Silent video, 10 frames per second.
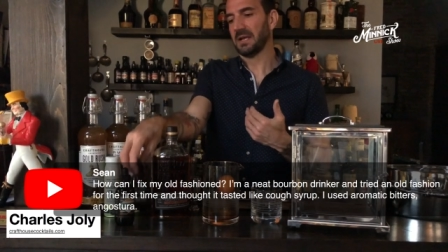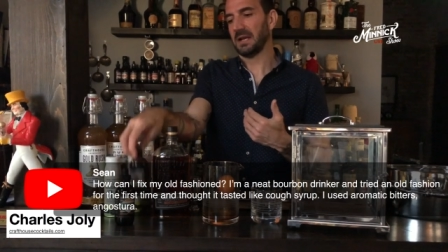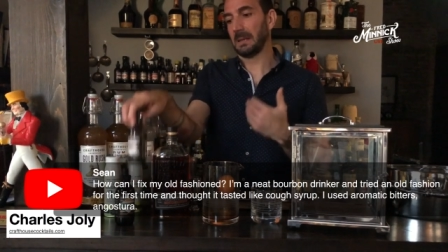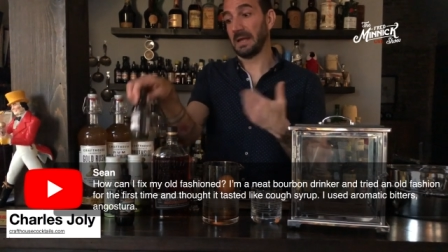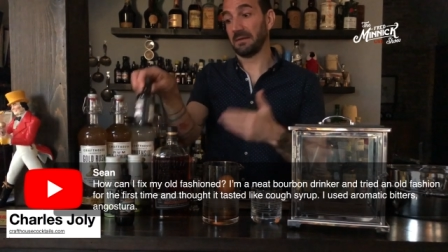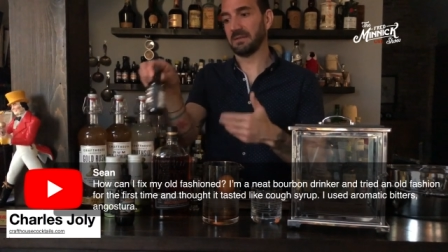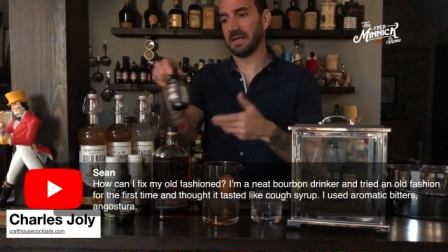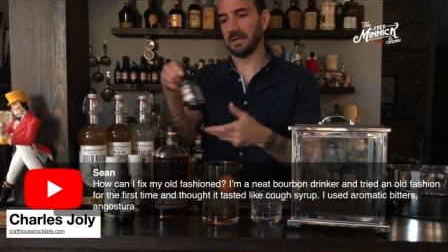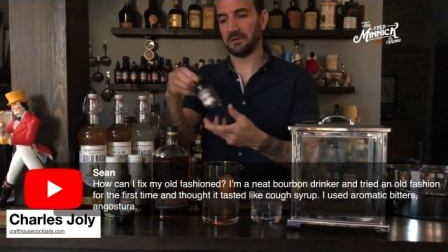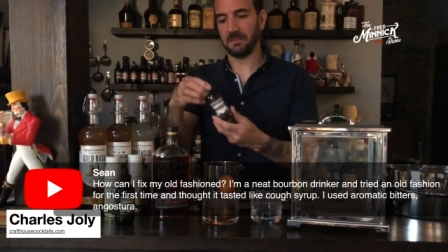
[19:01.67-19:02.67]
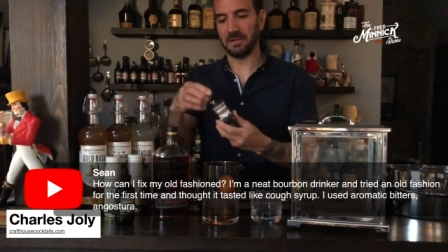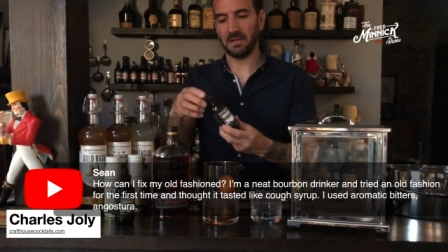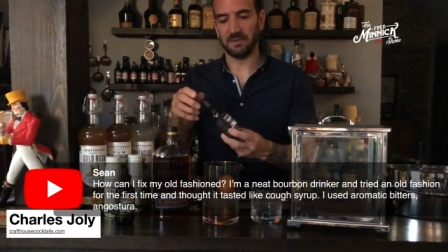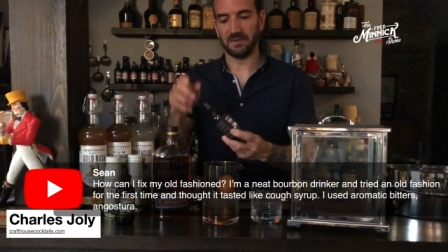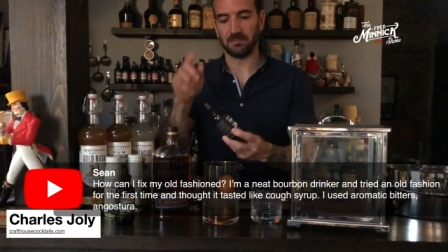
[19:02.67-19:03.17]
a lot of integrity
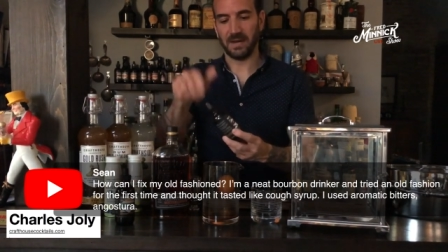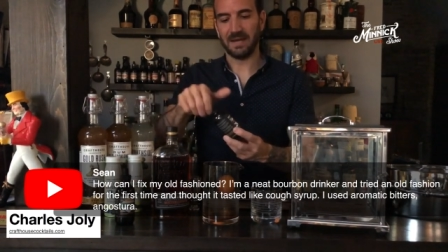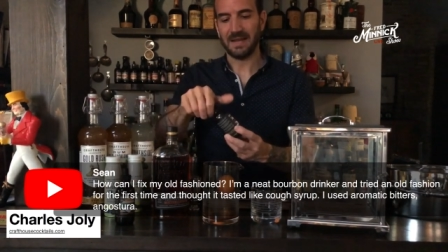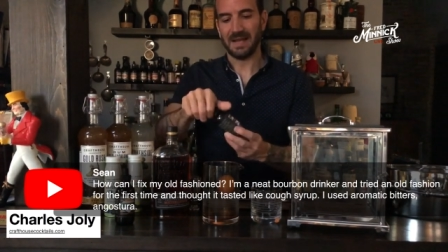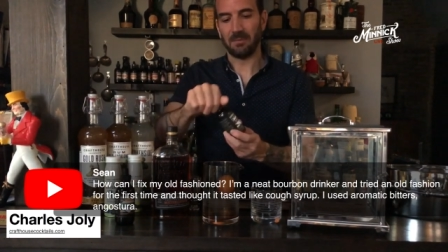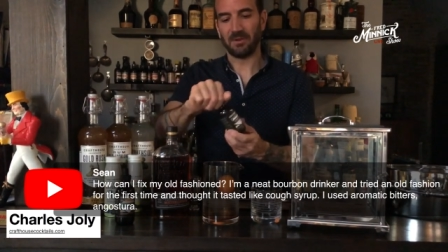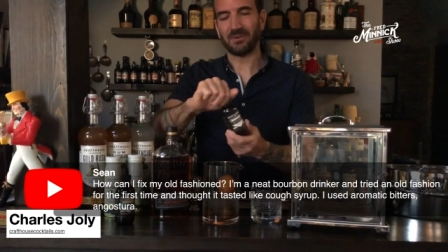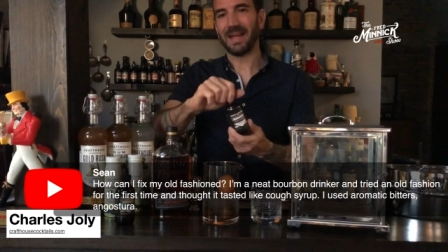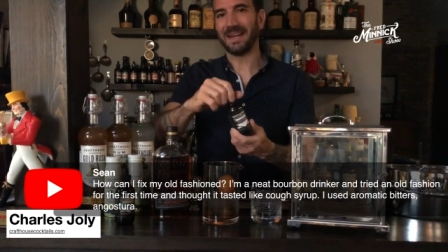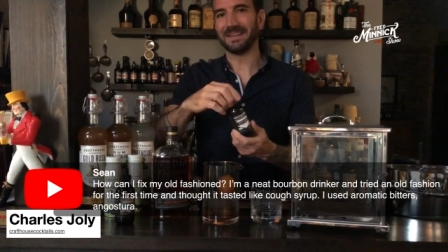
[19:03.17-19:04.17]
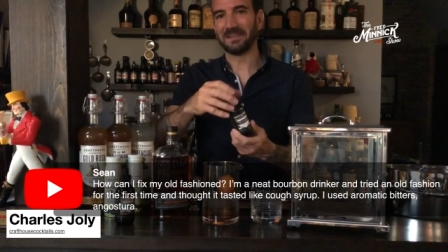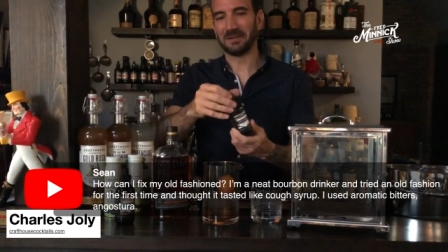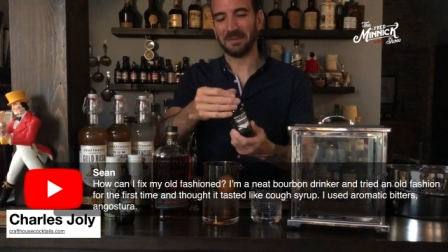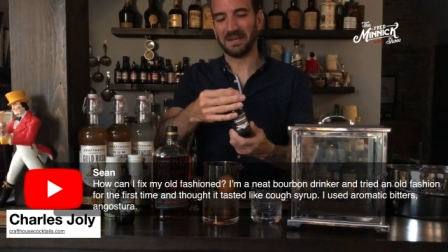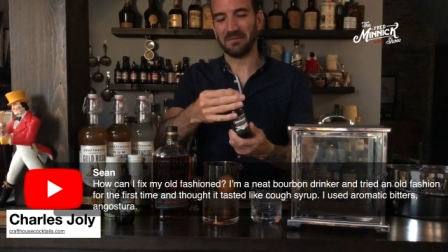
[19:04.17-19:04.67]
behind this brand. I'm also adding a
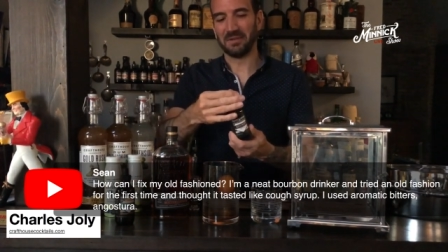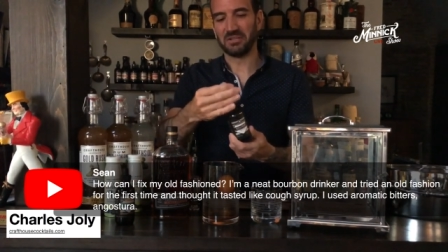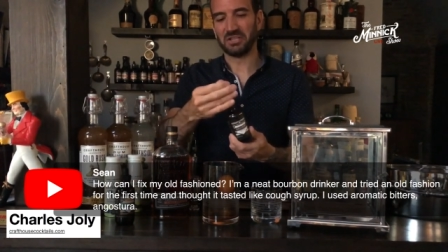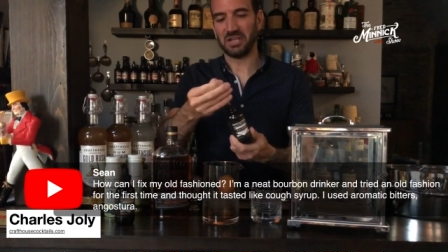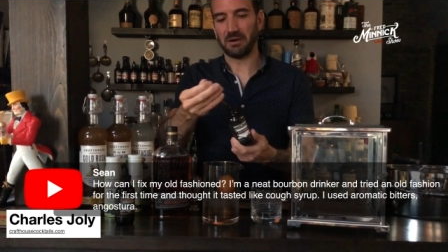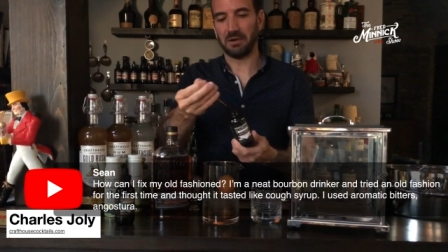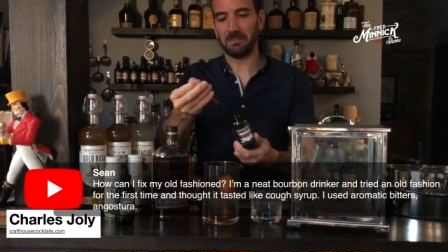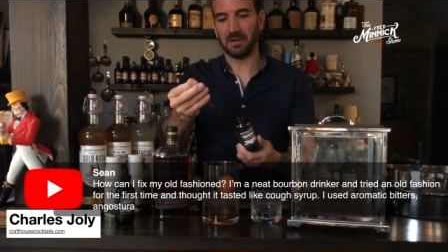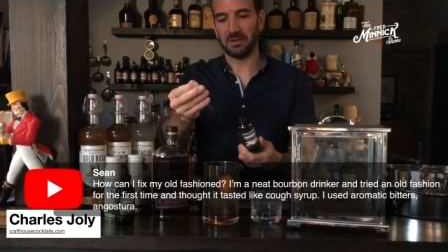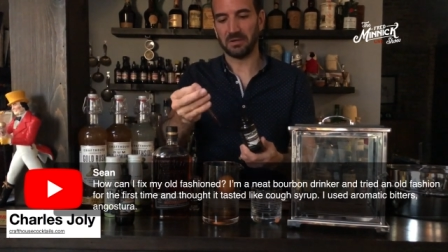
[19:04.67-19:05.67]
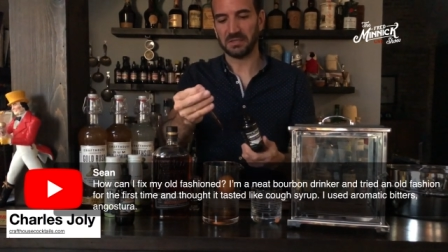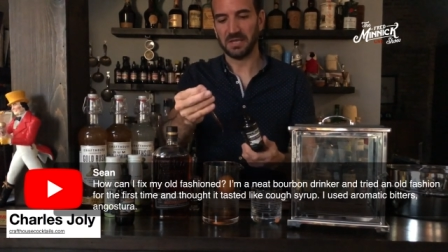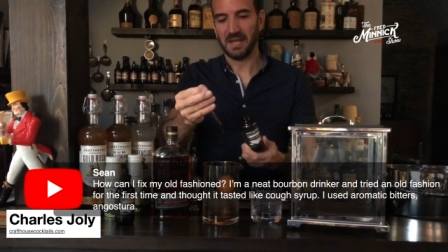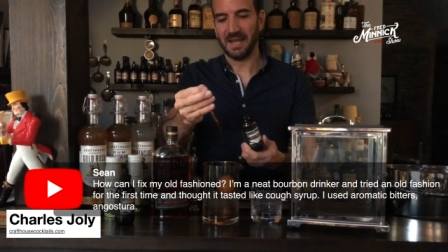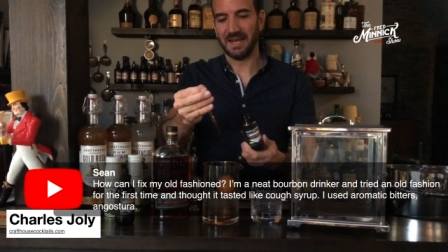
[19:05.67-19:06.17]
little bit of their cherry
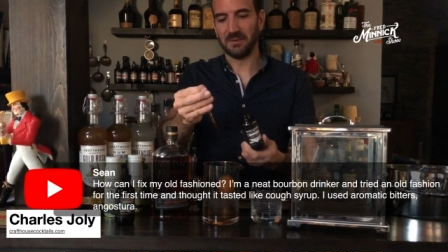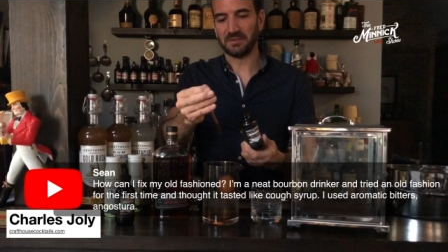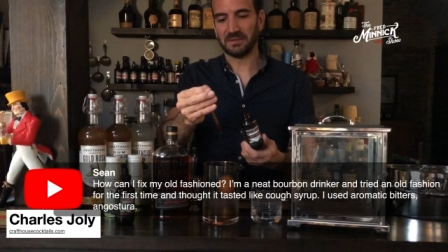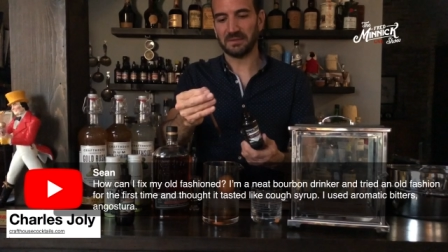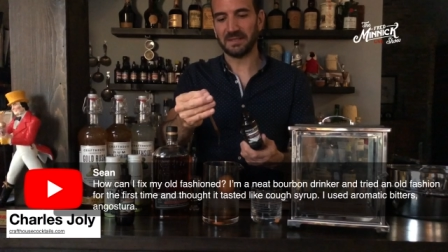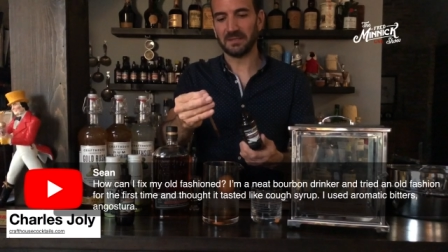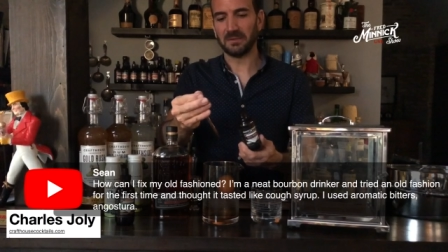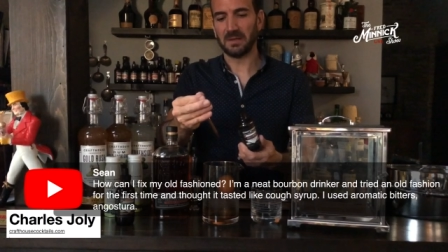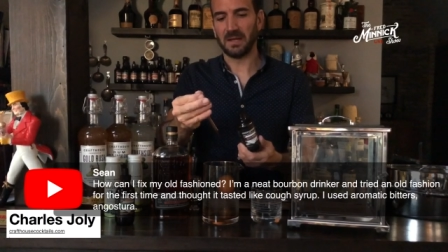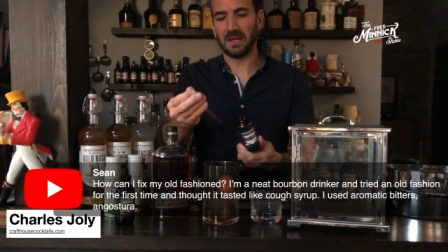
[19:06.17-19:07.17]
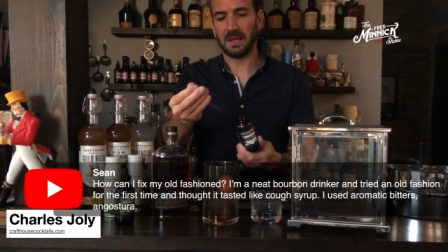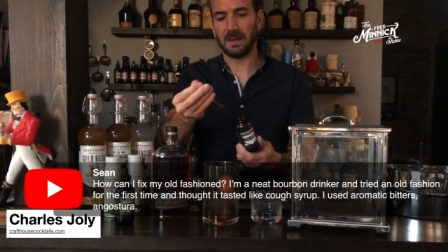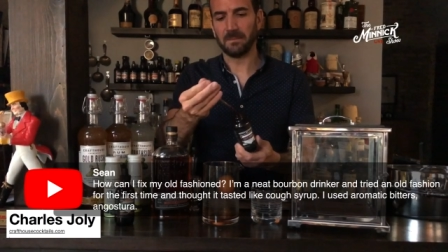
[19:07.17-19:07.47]
bitters, and it was a little